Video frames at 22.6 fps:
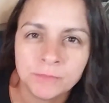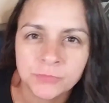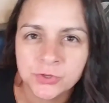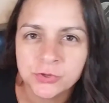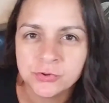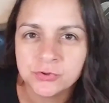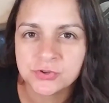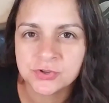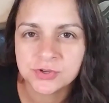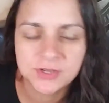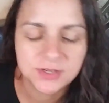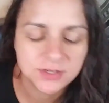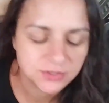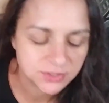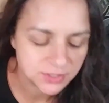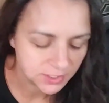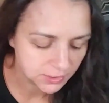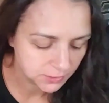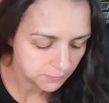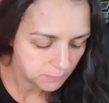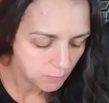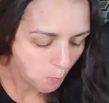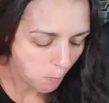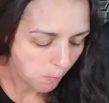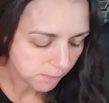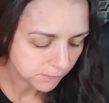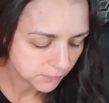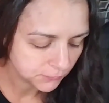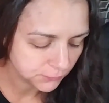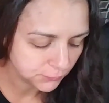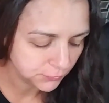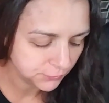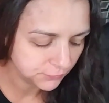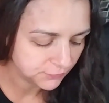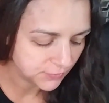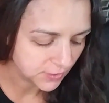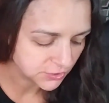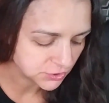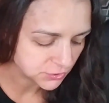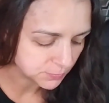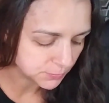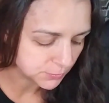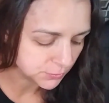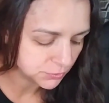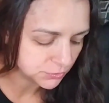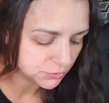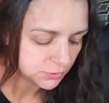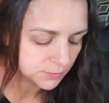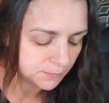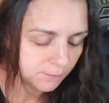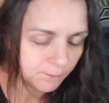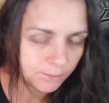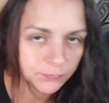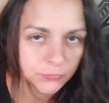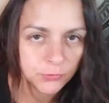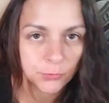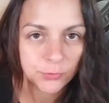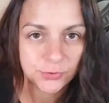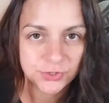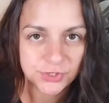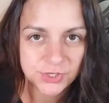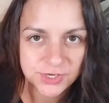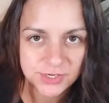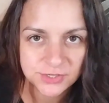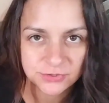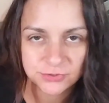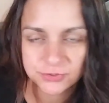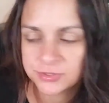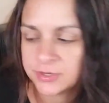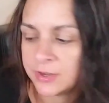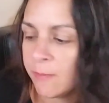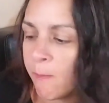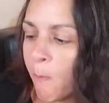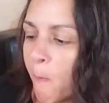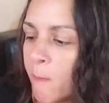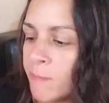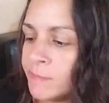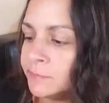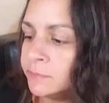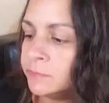Usually it's like fruit and vegetables or cheese or something.